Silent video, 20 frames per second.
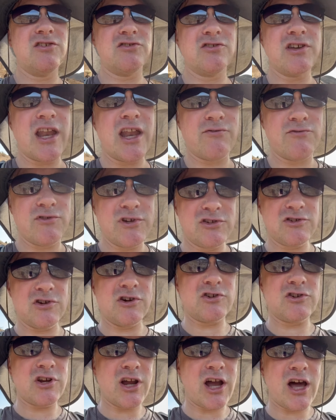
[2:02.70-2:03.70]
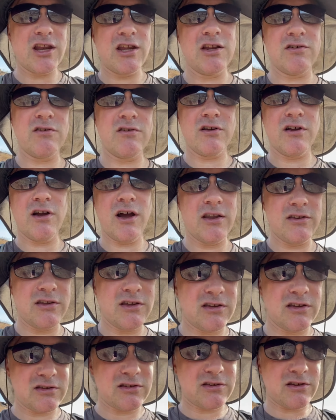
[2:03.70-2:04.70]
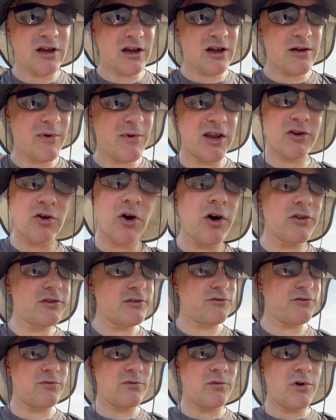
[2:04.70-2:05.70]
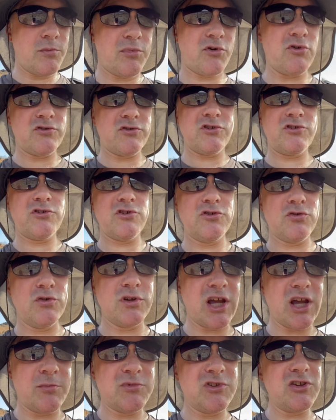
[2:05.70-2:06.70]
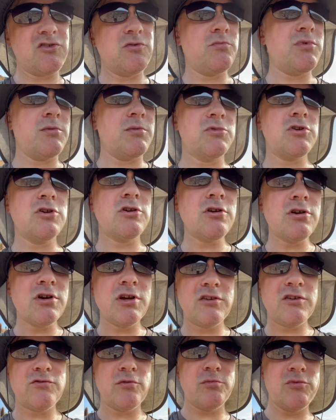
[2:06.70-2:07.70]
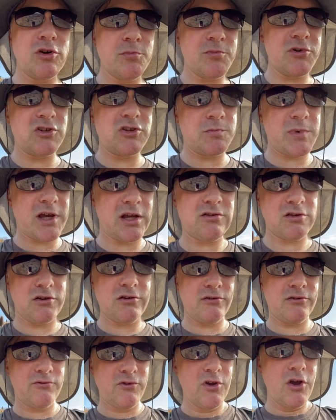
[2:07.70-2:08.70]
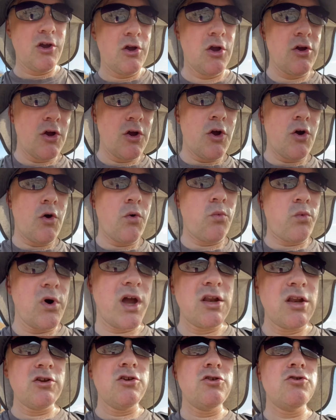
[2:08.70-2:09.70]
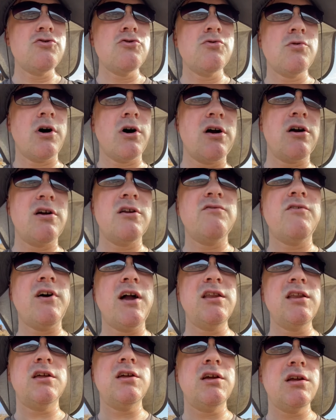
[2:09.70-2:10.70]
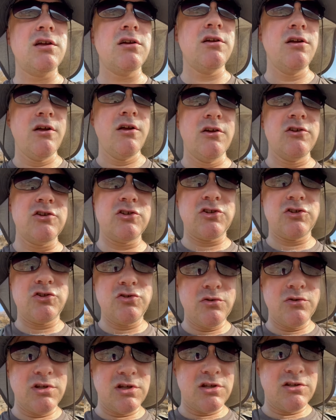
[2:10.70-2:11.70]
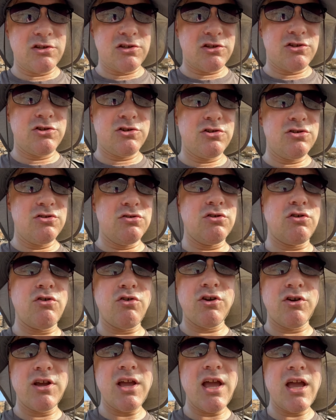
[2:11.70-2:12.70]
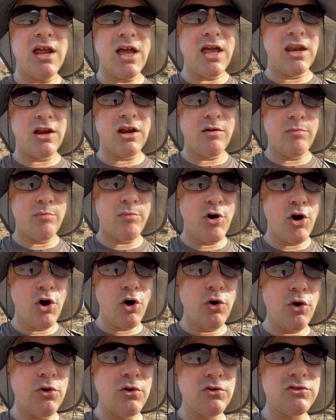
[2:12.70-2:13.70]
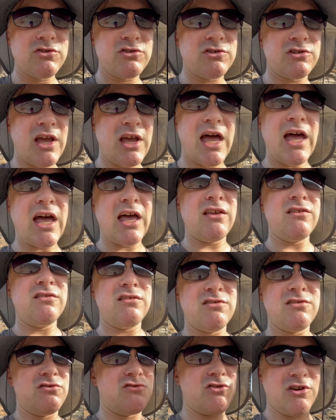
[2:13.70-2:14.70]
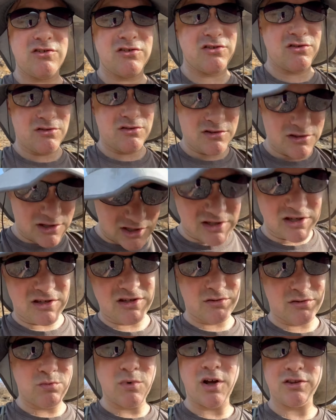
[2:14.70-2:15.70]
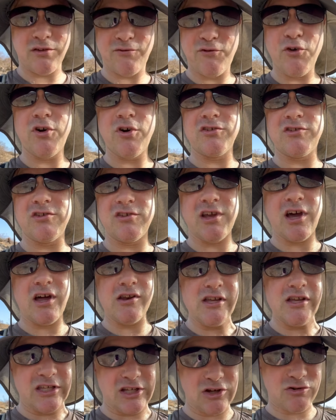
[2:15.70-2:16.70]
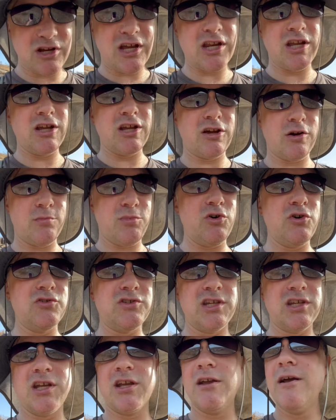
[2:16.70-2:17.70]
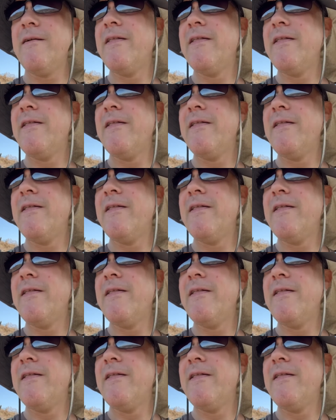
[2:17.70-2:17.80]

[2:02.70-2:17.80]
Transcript: a lot of research on it, on this, on all different approaches to doing composition, but I'm curious from your perspective, when you are inviting students to create and compose as just, this is what the focus is on, is creating and composing,